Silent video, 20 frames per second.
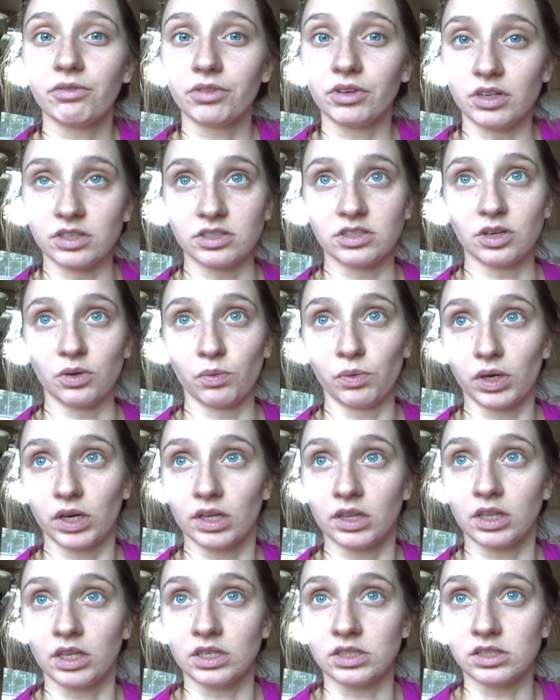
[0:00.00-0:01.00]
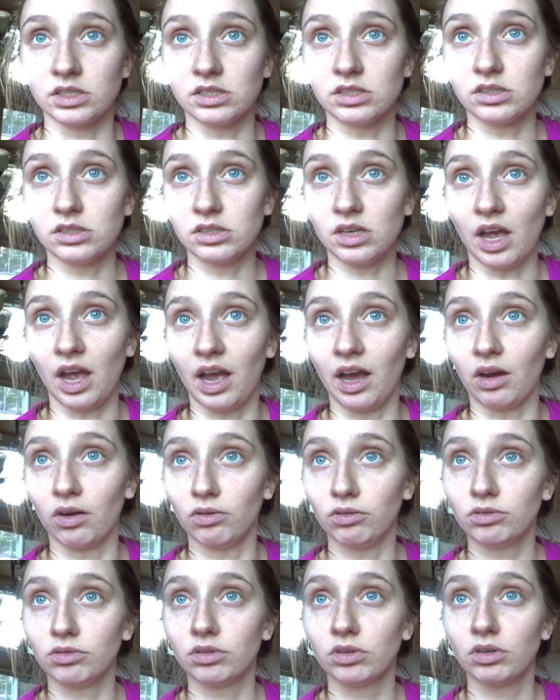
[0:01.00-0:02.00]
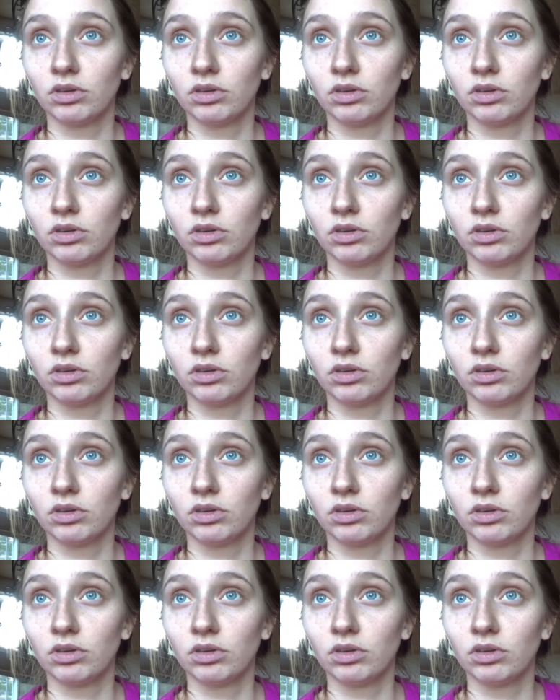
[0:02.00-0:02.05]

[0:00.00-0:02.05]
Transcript: us to work things out.